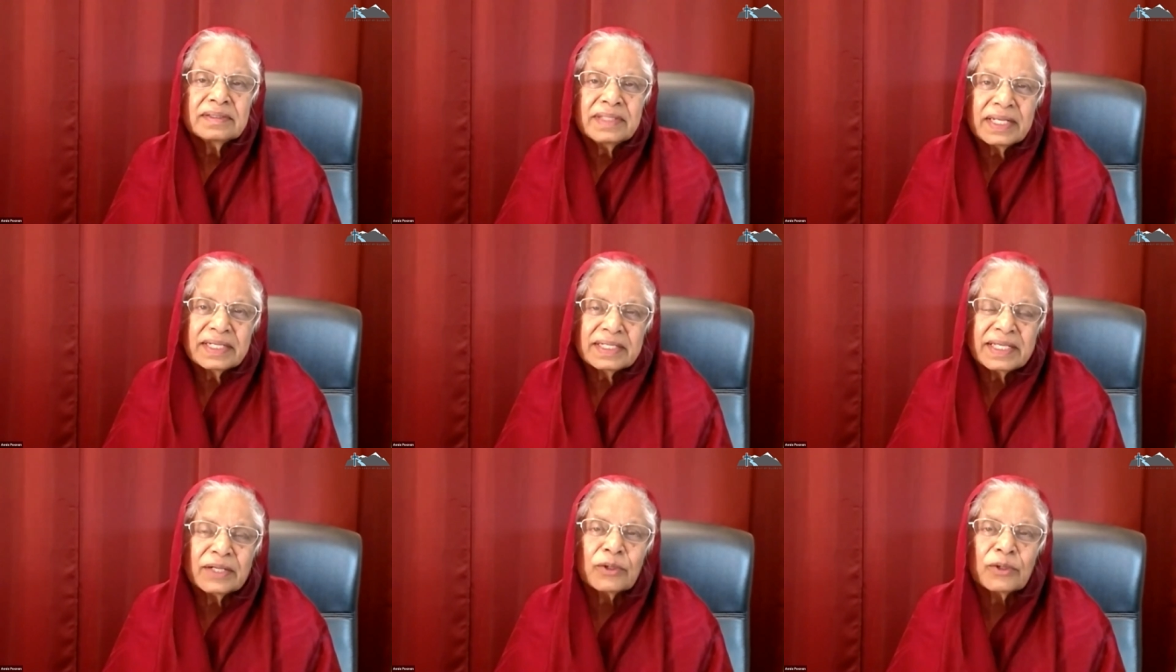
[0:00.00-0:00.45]

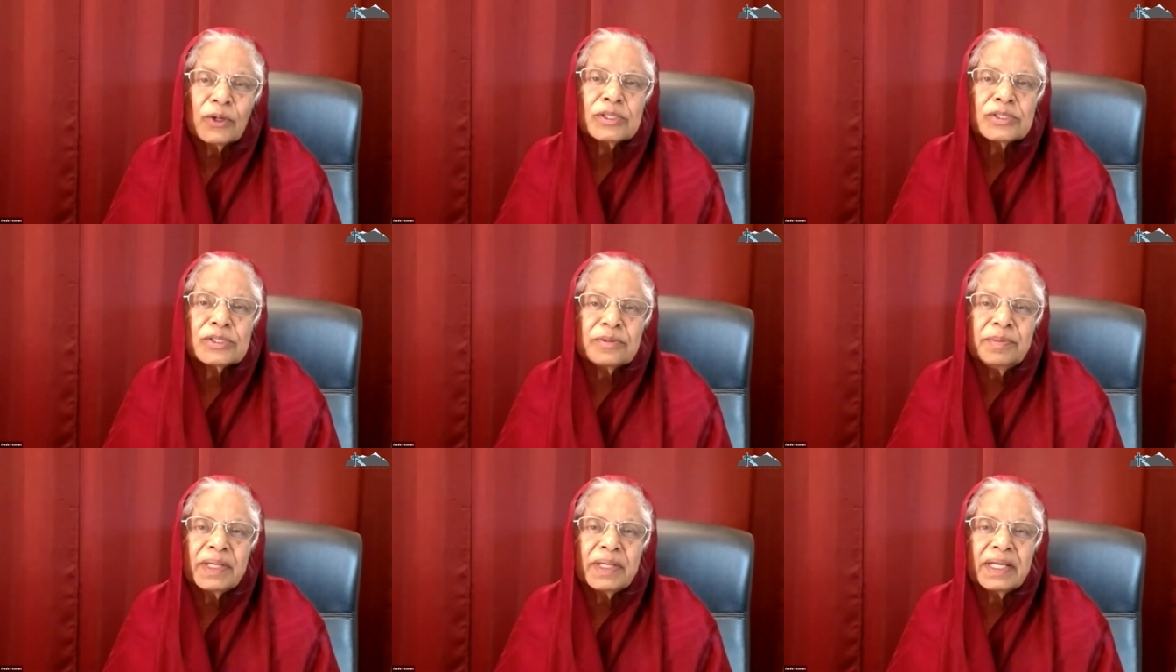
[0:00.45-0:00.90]
that can
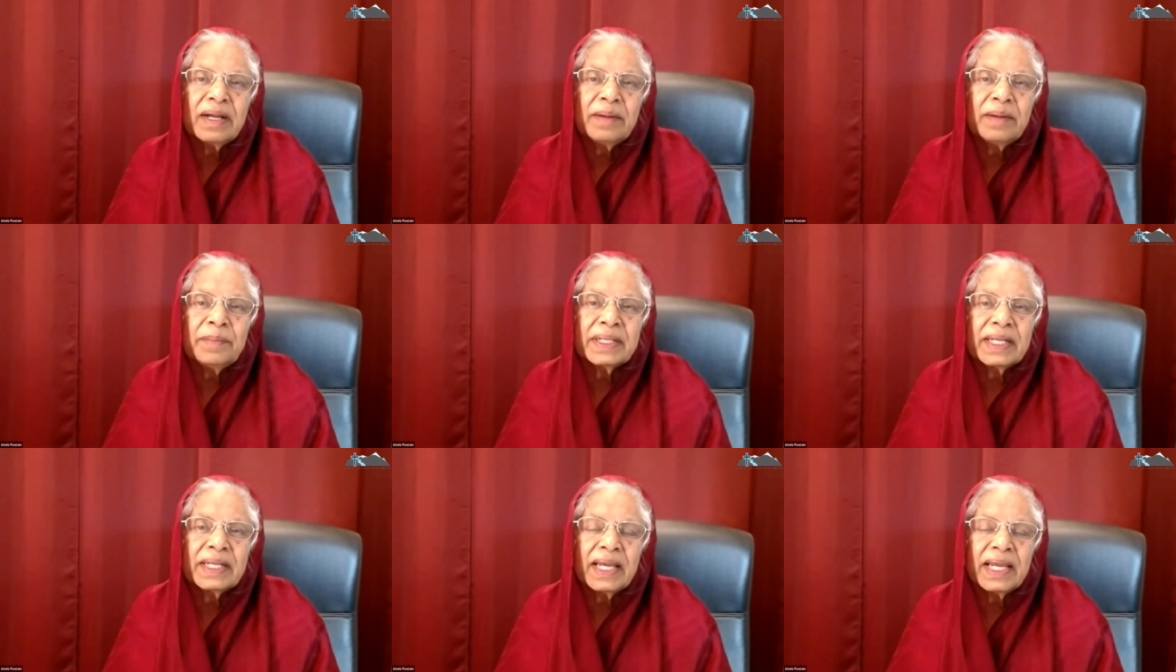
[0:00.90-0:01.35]
also
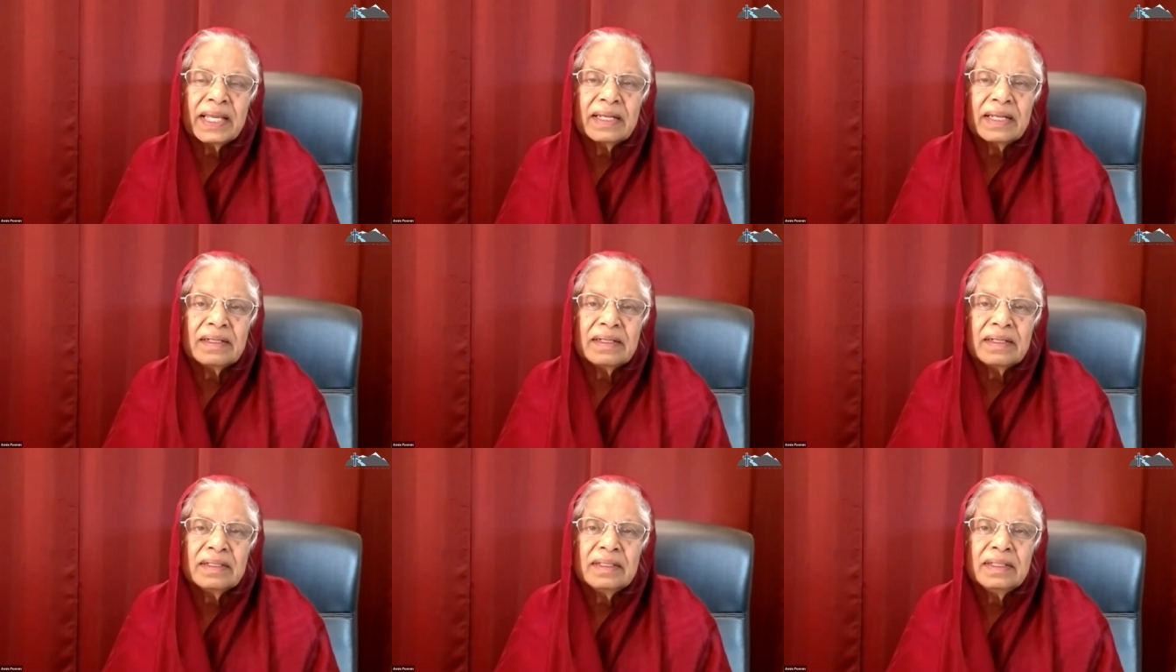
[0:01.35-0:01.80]
become an
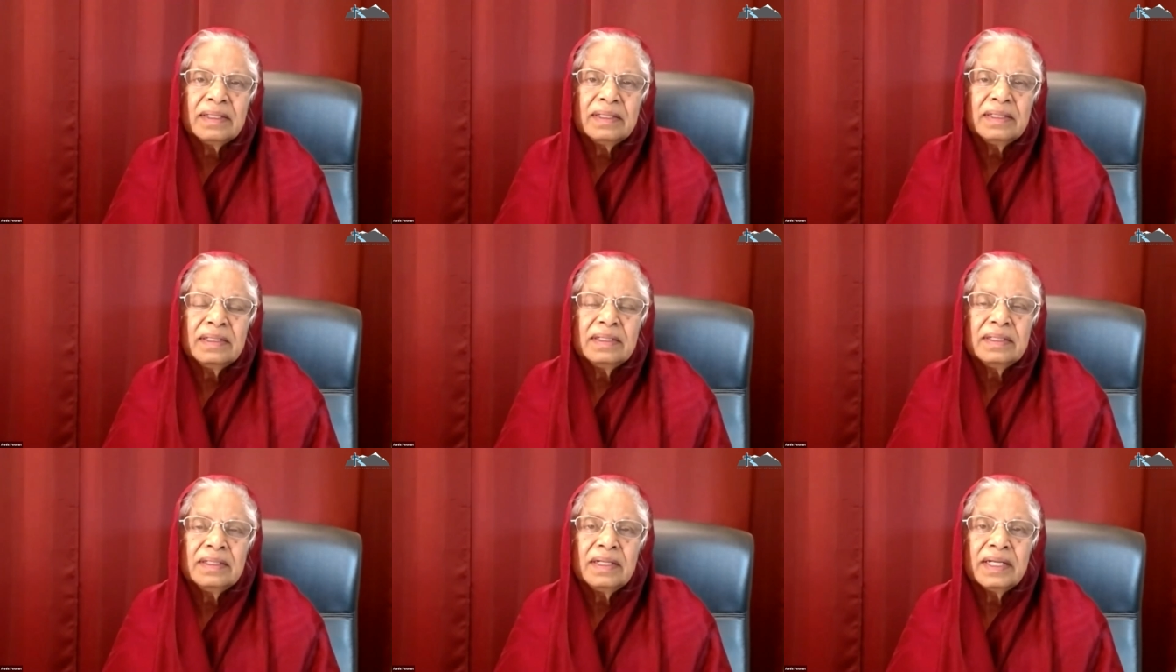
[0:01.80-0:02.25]
idol
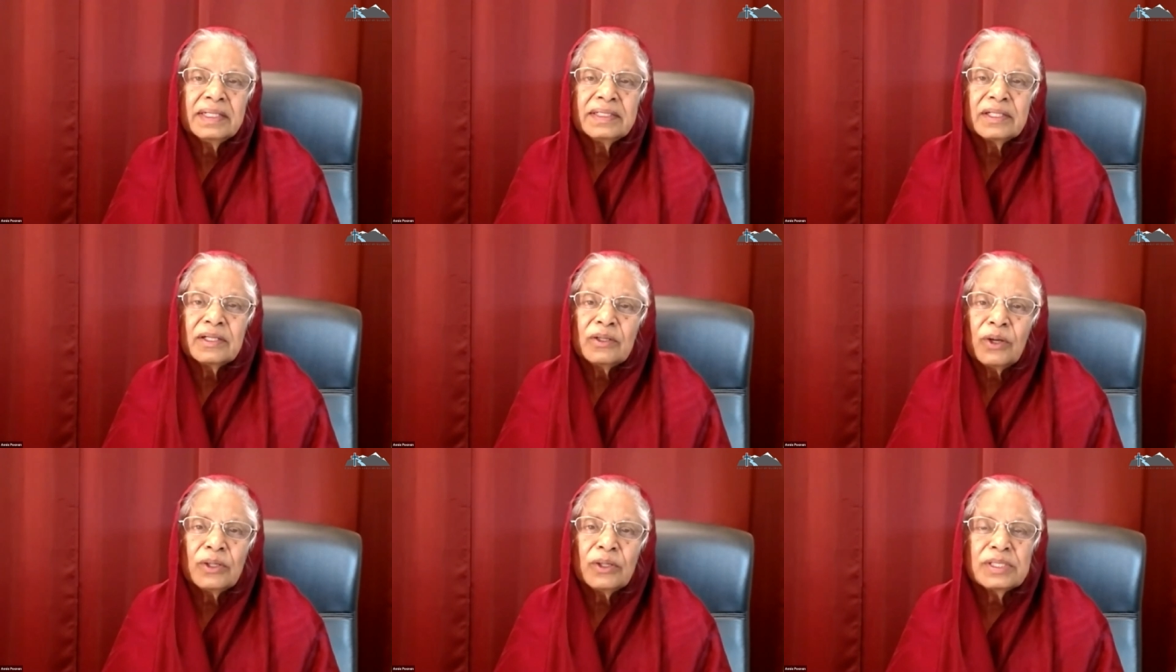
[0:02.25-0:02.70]

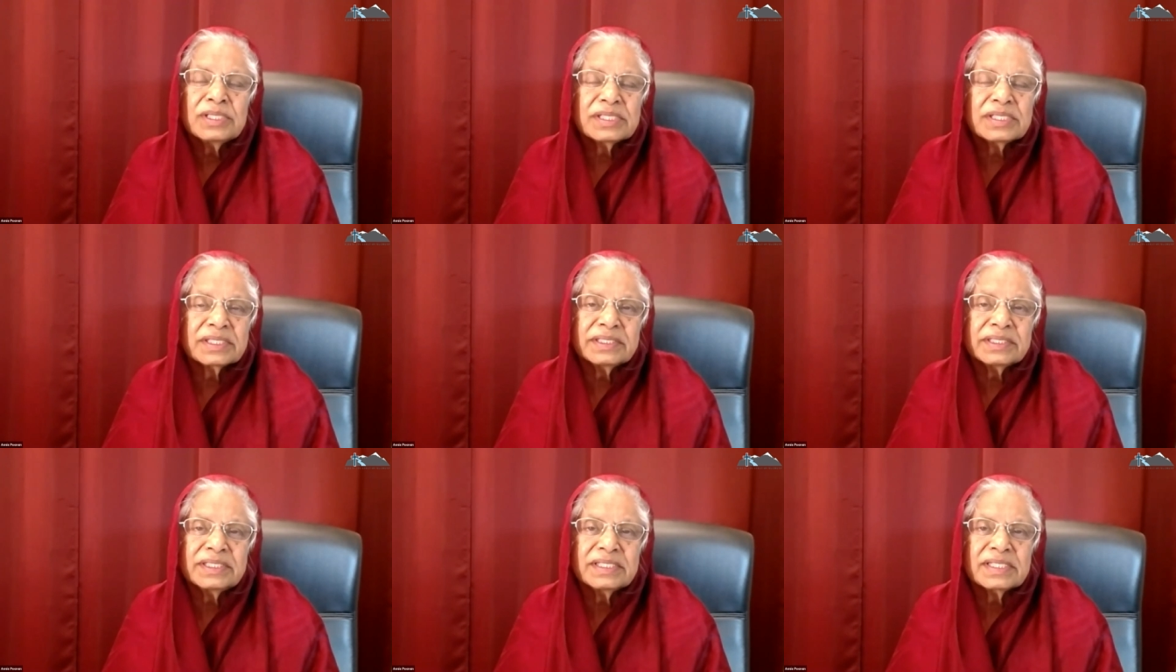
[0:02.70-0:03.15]
and the lord
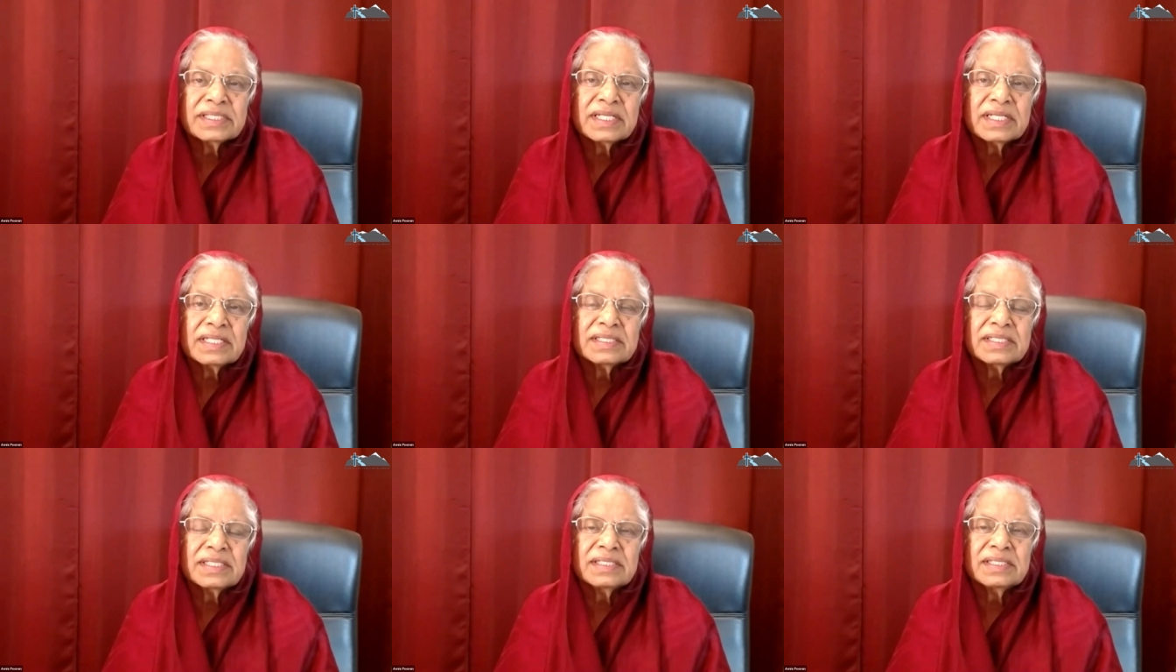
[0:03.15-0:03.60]
searches
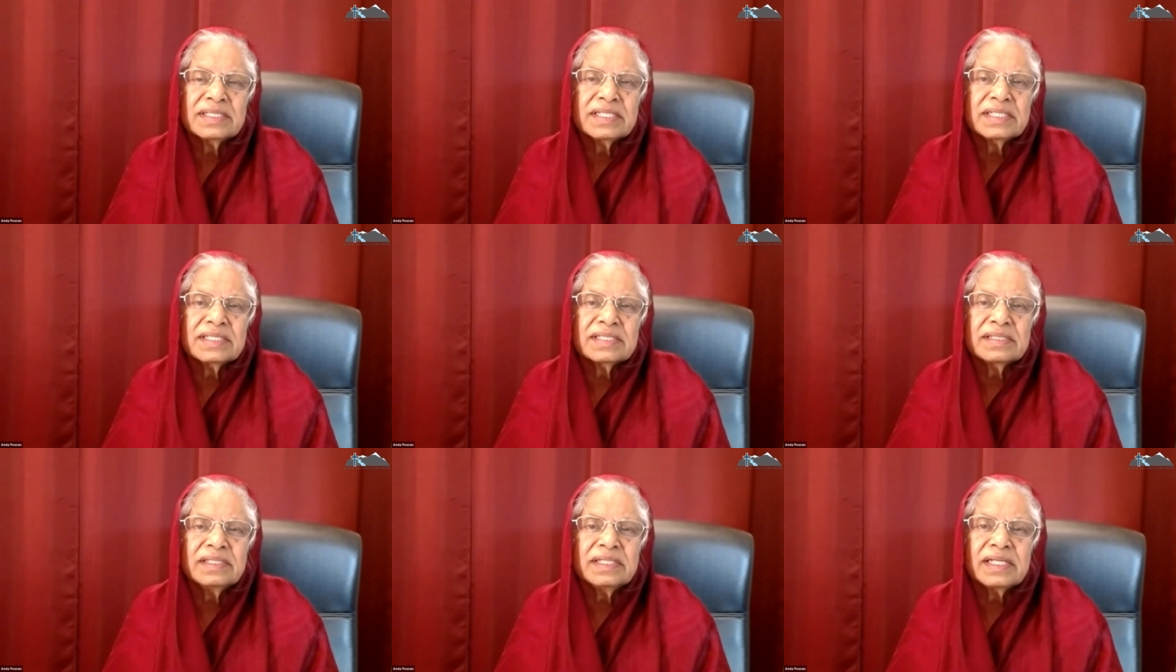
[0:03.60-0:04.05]
us and
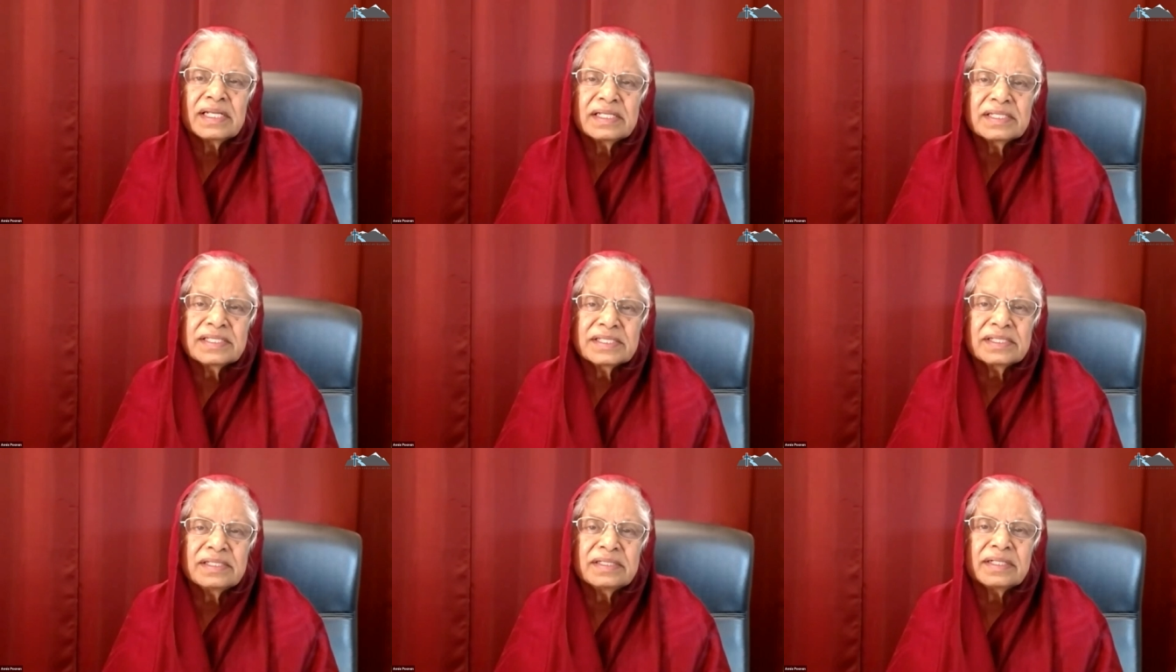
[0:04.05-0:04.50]
says
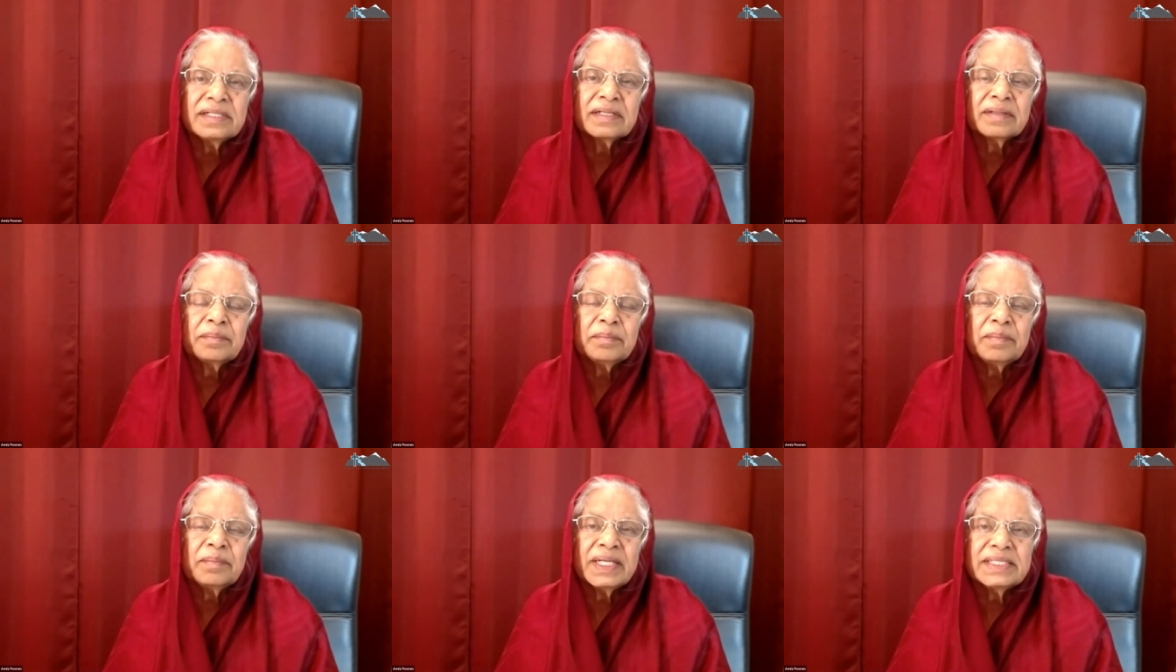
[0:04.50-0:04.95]
little
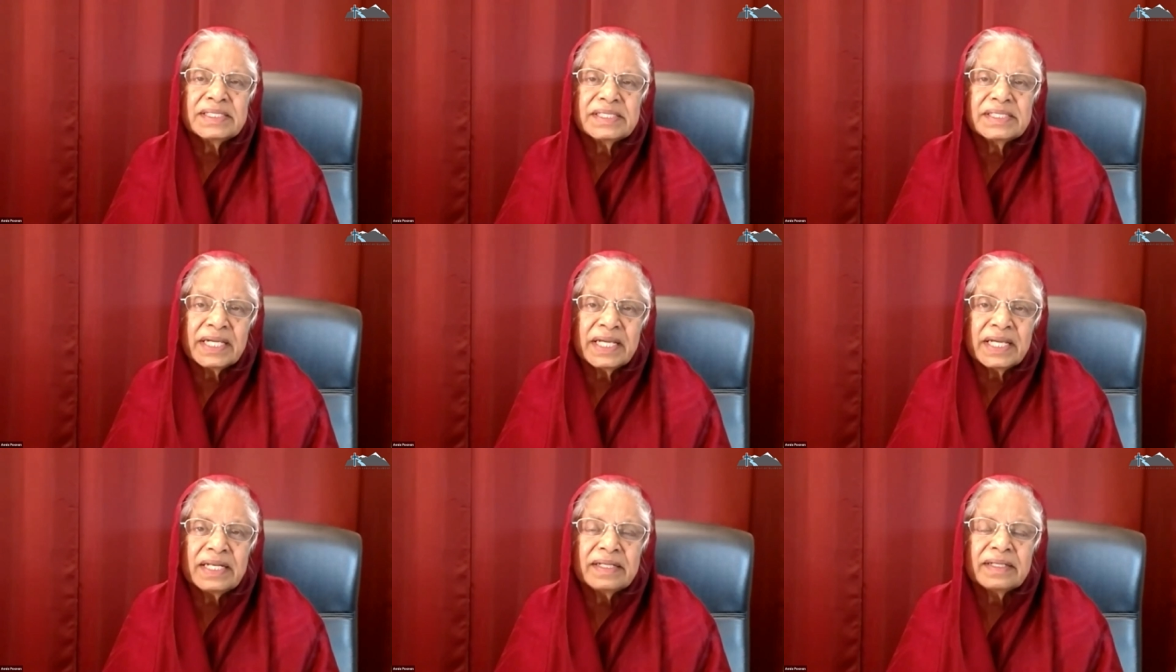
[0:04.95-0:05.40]
children my
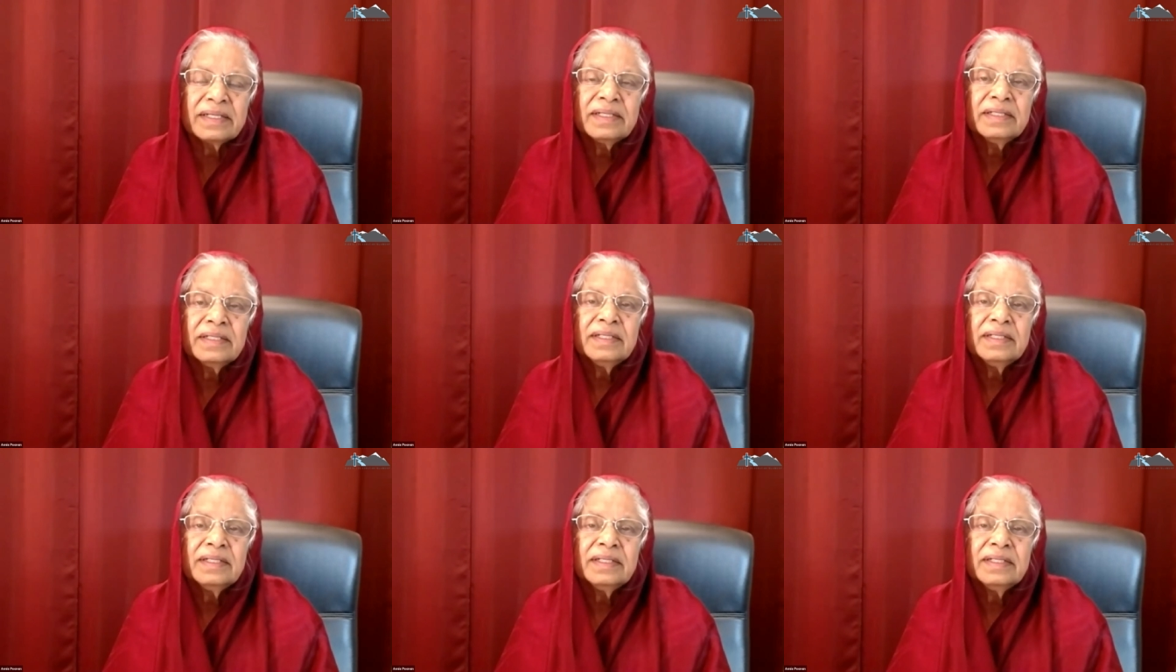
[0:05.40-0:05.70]
child